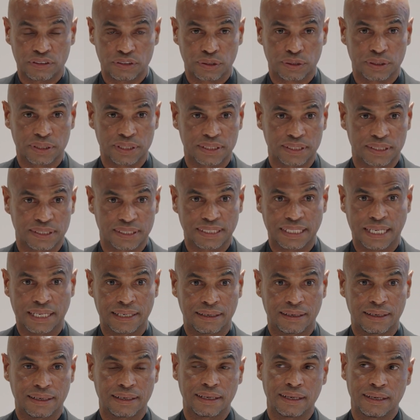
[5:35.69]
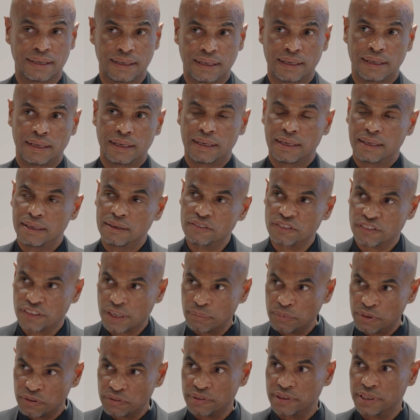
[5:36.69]
George's, and
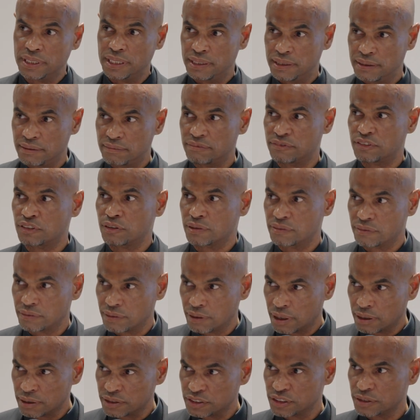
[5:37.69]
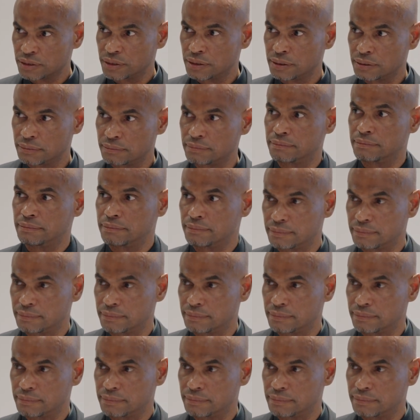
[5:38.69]
some of the sort of larger